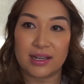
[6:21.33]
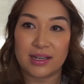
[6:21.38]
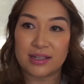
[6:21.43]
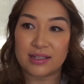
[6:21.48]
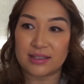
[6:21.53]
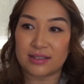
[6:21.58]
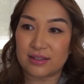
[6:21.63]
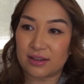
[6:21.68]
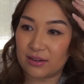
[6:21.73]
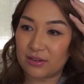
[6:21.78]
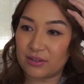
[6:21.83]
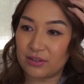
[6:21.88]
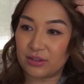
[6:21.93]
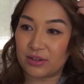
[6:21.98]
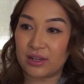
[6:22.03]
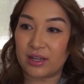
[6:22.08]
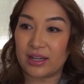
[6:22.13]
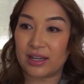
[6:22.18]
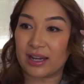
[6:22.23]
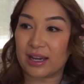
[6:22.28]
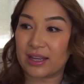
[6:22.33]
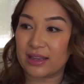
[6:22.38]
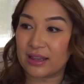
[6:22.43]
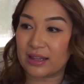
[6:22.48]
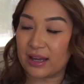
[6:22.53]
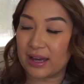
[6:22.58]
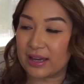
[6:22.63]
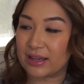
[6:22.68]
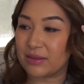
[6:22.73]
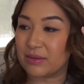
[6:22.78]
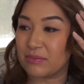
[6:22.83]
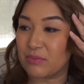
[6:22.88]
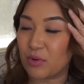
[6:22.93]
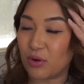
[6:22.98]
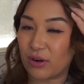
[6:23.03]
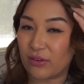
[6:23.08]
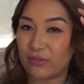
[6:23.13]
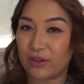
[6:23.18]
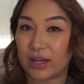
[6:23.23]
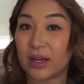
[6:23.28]
so you can get like
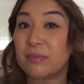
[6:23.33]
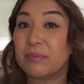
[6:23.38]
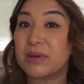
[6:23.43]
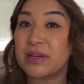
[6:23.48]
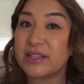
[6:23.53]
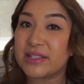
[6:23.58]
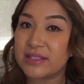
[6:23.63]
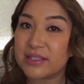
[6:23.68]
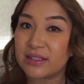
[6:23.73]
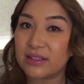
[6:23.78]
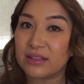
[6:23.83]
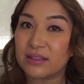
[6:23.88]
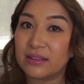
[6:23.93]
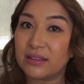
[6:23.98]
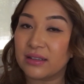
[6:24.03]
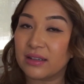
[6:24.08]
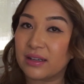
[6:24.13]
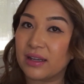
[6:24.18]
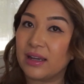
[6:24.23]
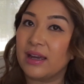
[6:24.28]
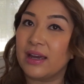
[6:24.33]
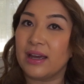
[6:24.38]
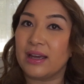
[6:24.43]
more of like a piecier look